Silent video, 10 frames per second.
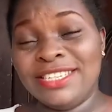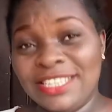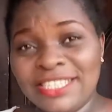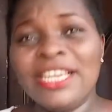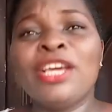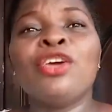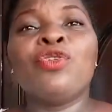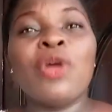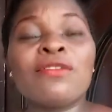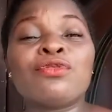did,
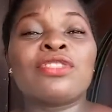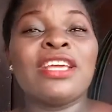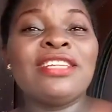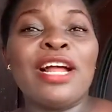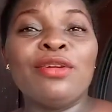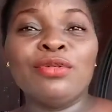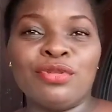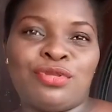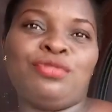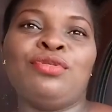you have to take that loan
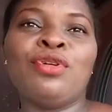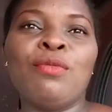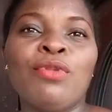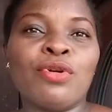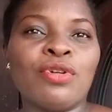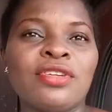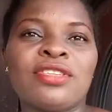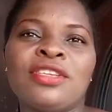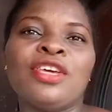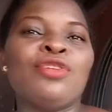too,
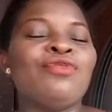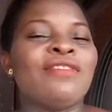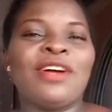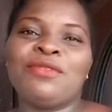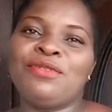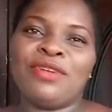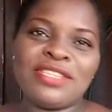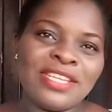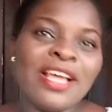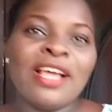because you never
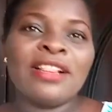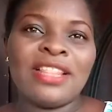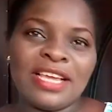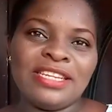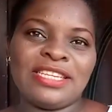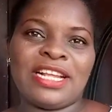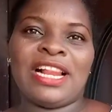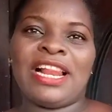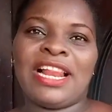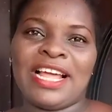regret taking this
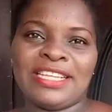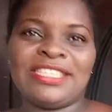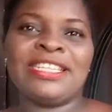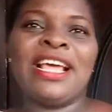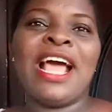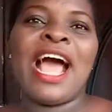class.